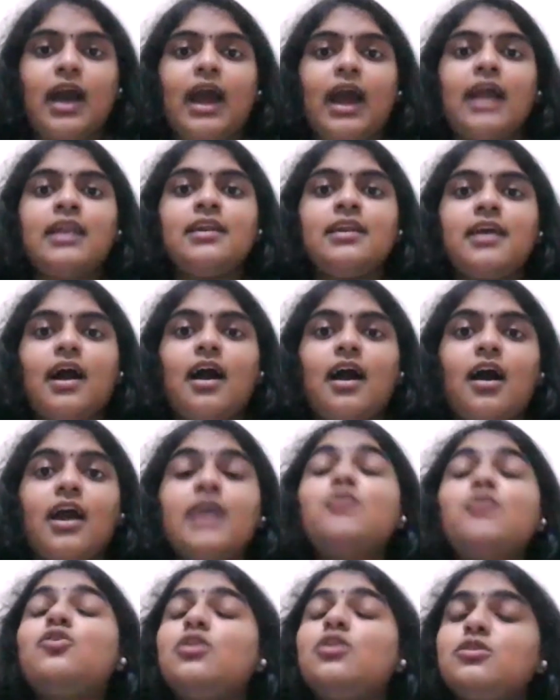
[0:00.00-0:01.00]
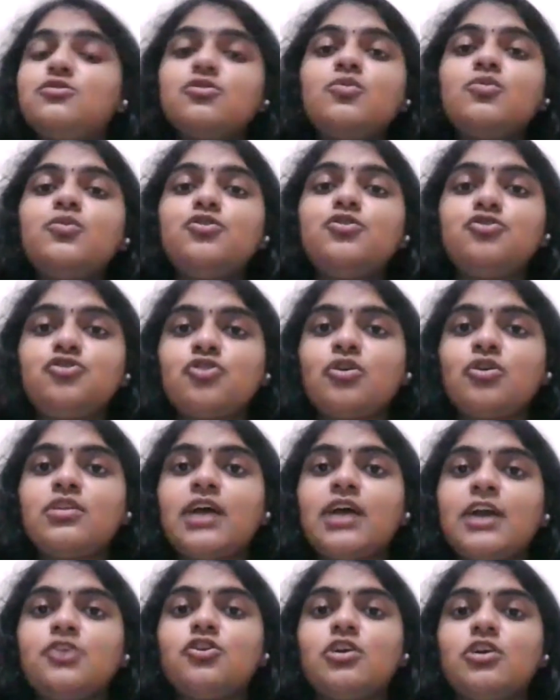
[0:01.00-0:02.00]
And it also would show
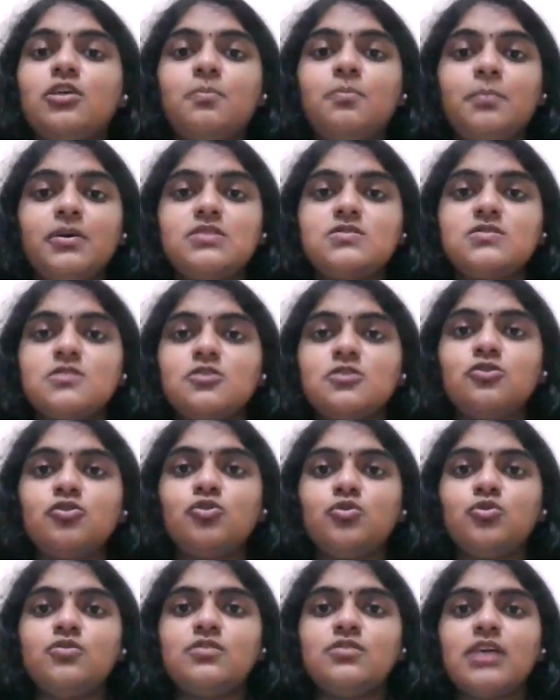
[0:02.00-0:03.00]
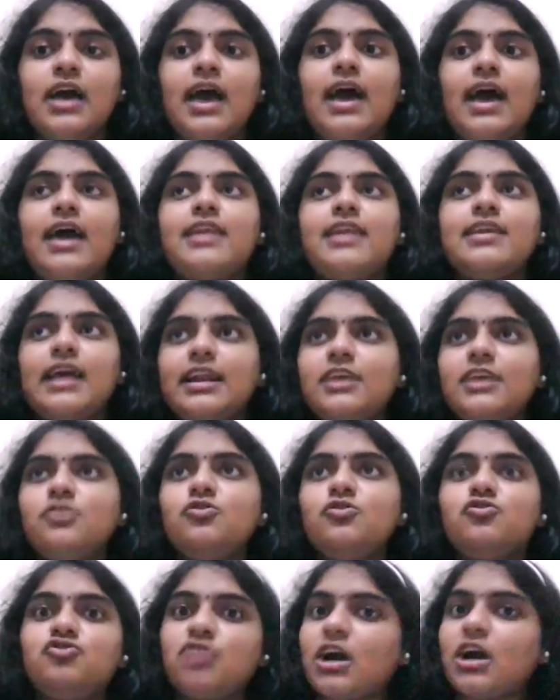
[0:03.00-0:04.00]
that you are a person who's ready
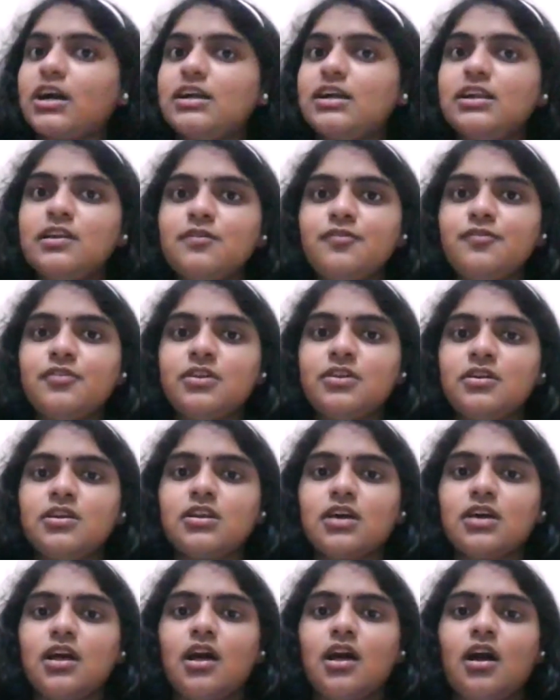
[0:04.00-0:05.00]
to juggle different